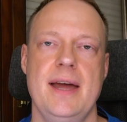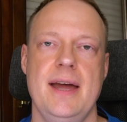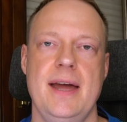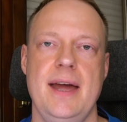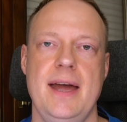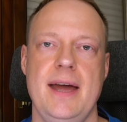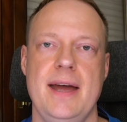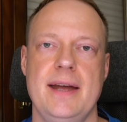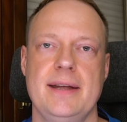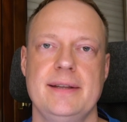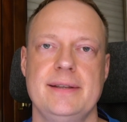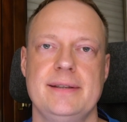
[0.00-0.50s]

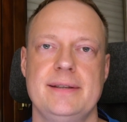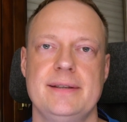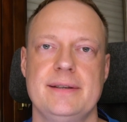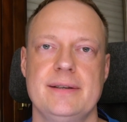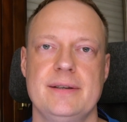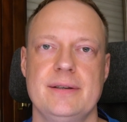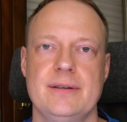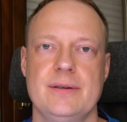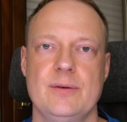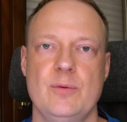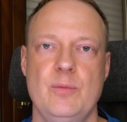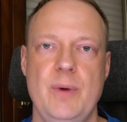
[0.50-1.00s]
and
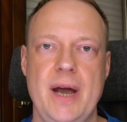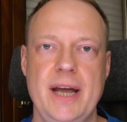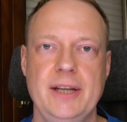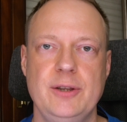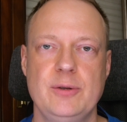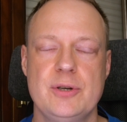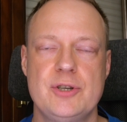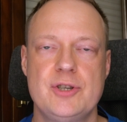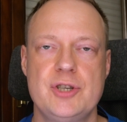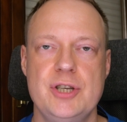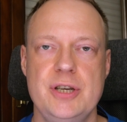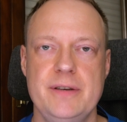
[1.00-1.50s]
a way
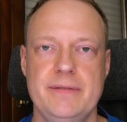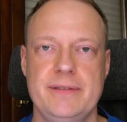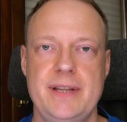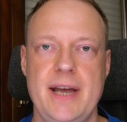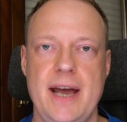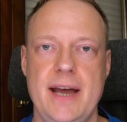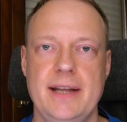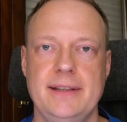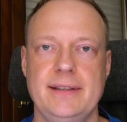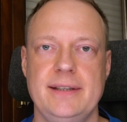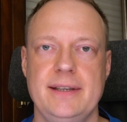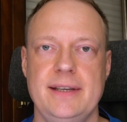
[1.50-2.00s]
to achieve
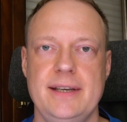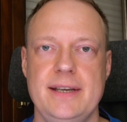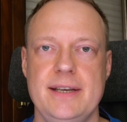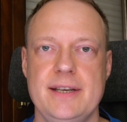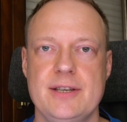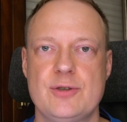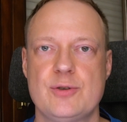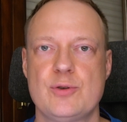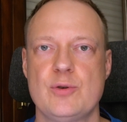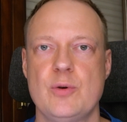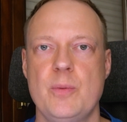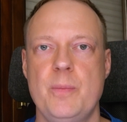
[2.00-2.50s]
that
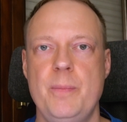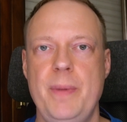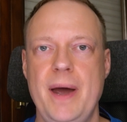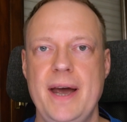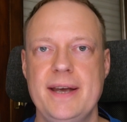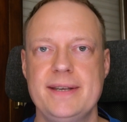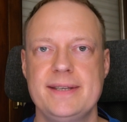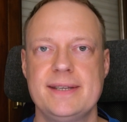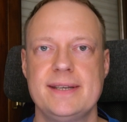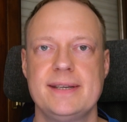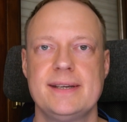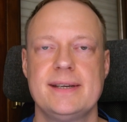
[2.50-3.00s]
is through
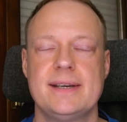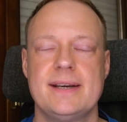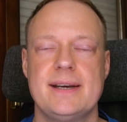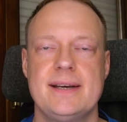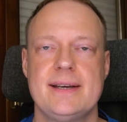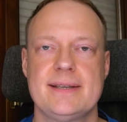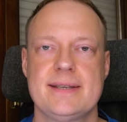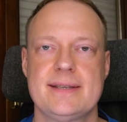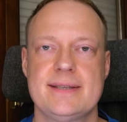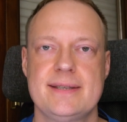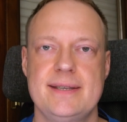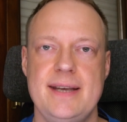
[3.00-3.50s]
passing
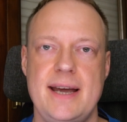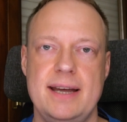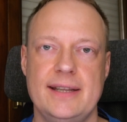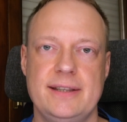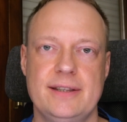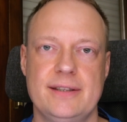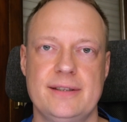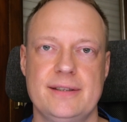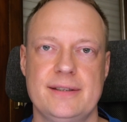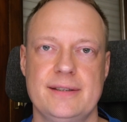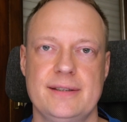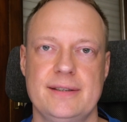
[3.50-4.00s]
a
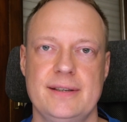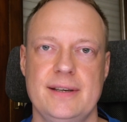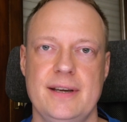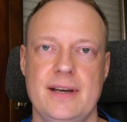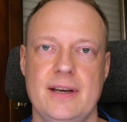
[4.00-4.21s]
set